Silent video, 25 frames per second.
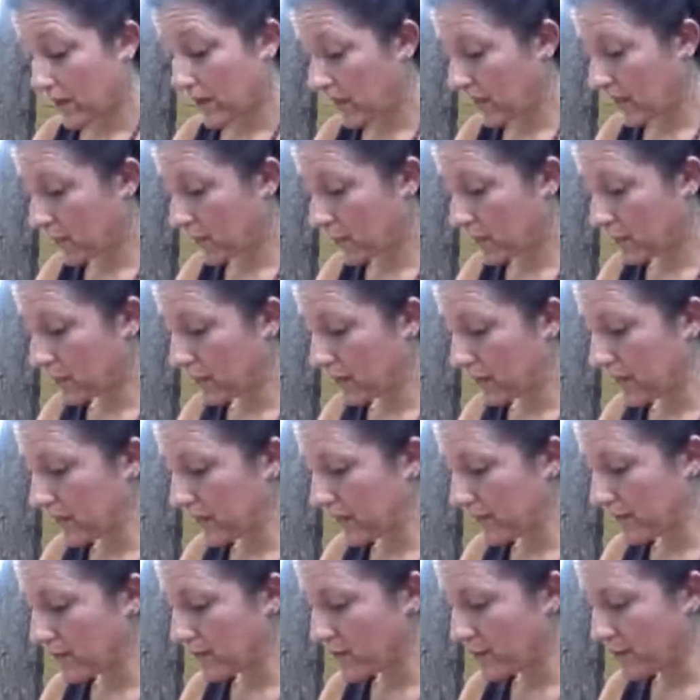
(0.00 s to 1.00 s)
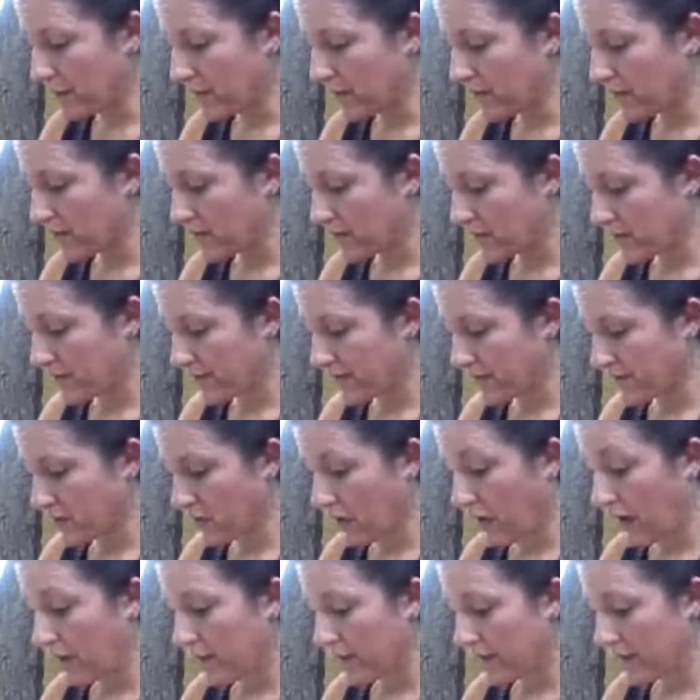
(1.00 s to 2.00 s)
yeah, when we're in those modes of
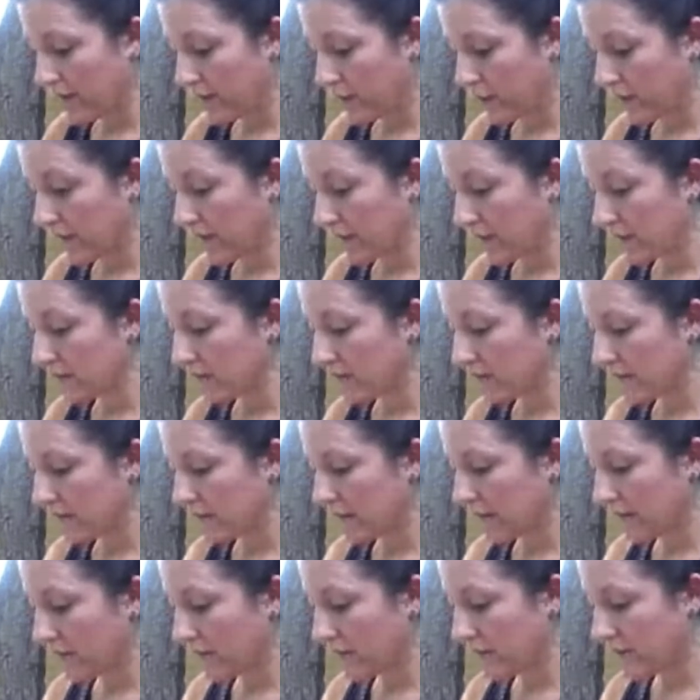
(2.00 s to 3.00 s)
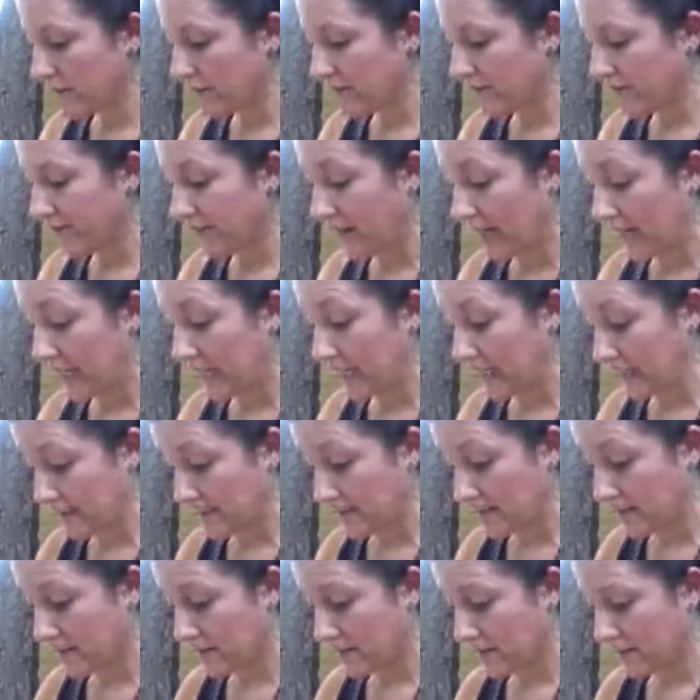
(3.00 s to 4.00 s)
trauma, we literally go into
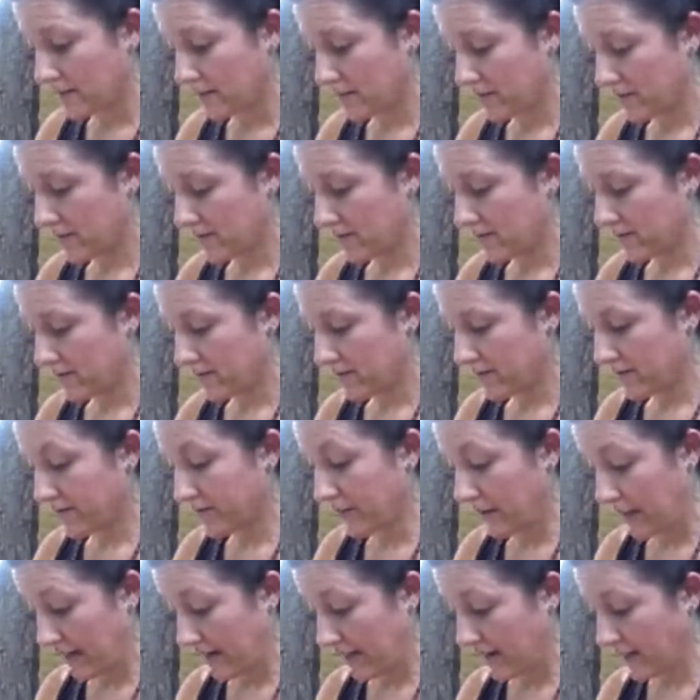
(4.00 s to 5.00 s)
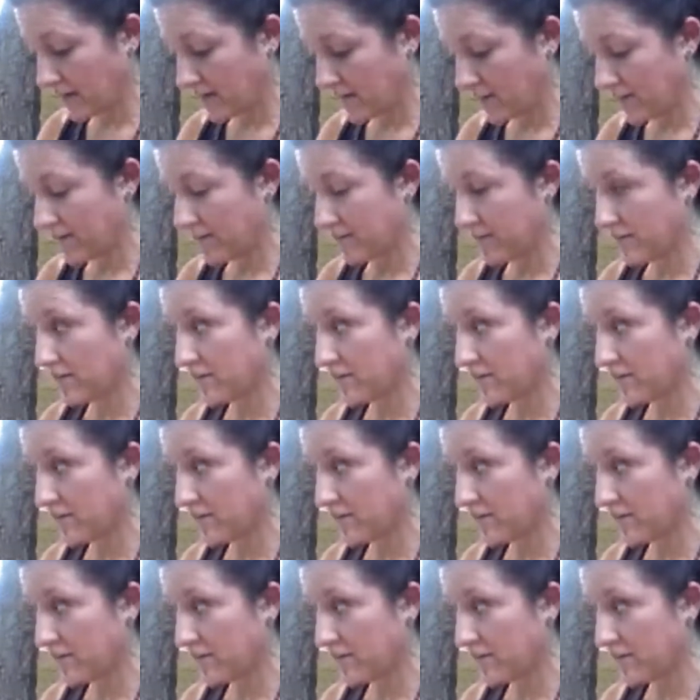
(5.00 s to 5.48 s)
fight, flight,